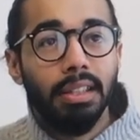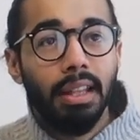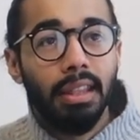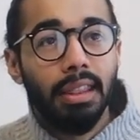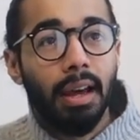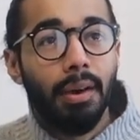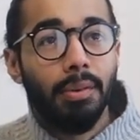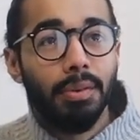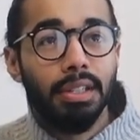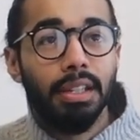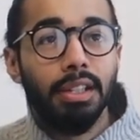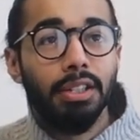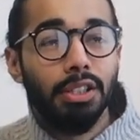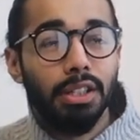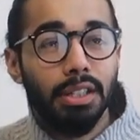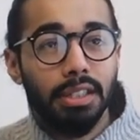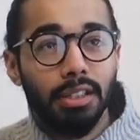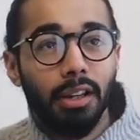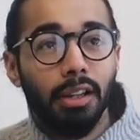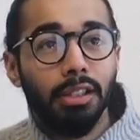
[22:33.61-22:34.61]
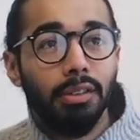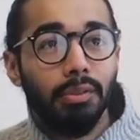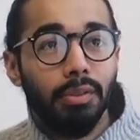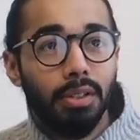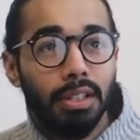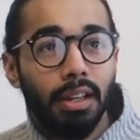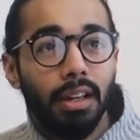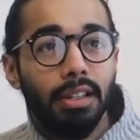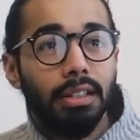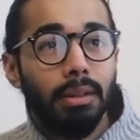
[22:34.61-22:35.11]
And then that was it. She started
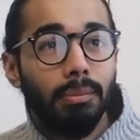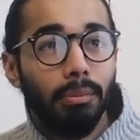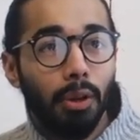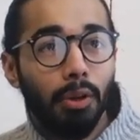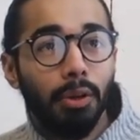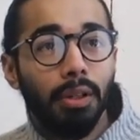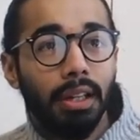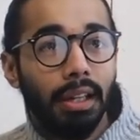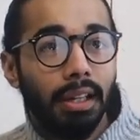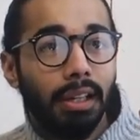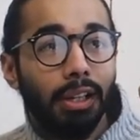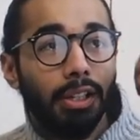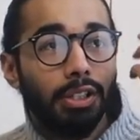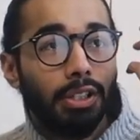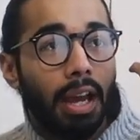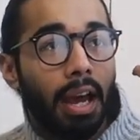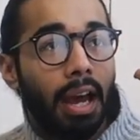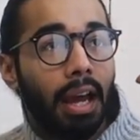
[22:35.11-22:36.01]
reciting Broken English.